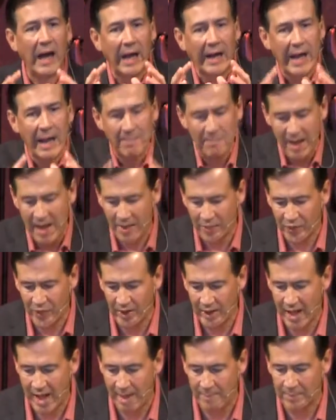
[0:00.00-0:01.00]
on that bad
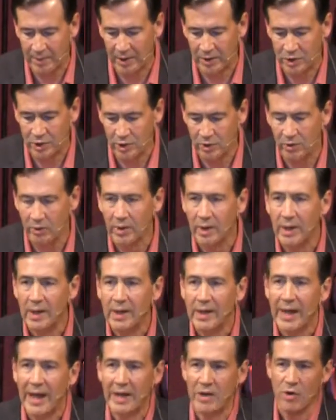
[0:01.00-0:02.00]
thing happening to you.
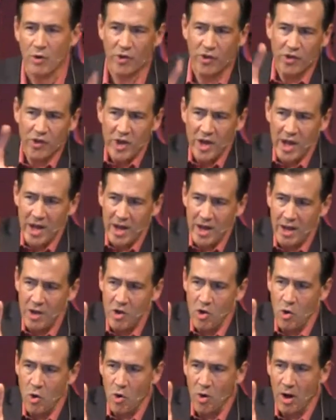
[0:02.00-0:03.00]
And you're
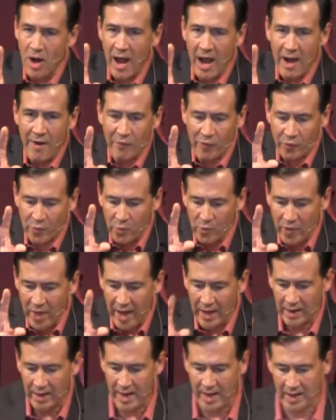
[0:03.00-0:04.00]
seeing your life through
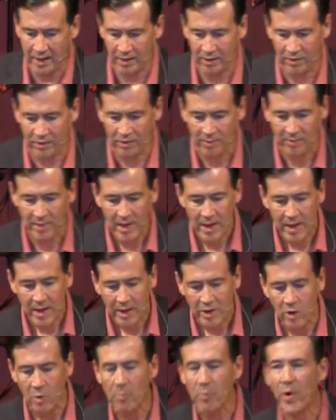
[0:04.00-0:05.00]
that lens
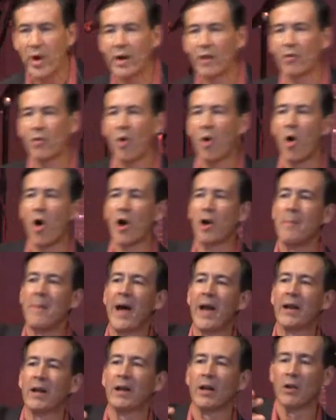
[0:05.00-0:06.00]
your brain is
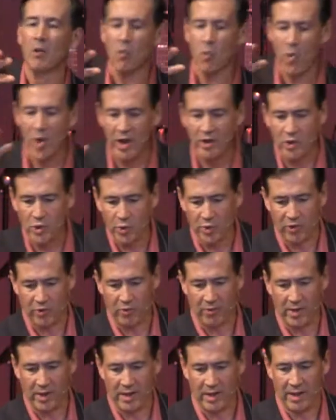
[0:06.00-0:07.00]
automatically
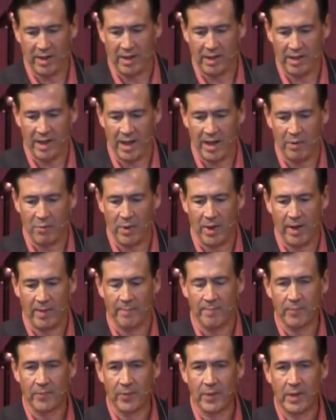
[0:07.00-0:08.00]
registering it that
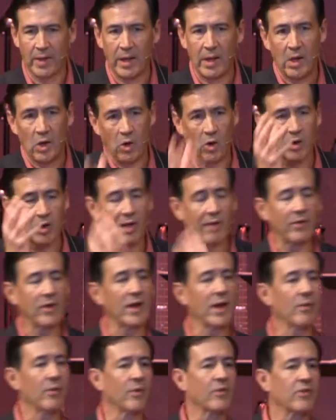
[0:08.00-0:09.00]
way. Or I'll give you
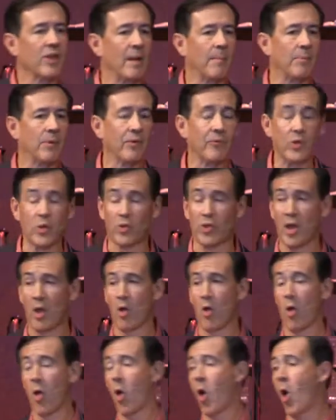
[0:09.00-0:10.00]
another example. If you say,
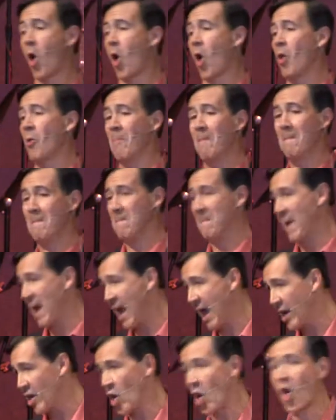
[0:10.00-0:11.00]
all
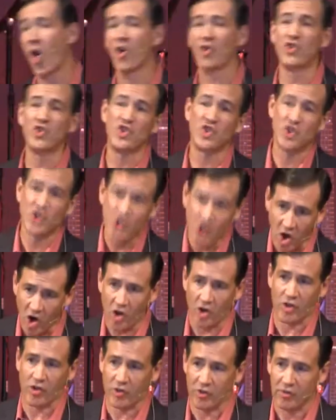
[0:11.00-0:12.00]
men are
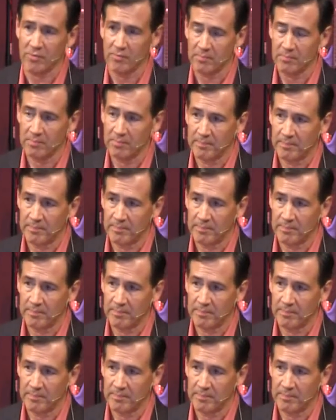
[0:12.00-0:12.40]
jerks,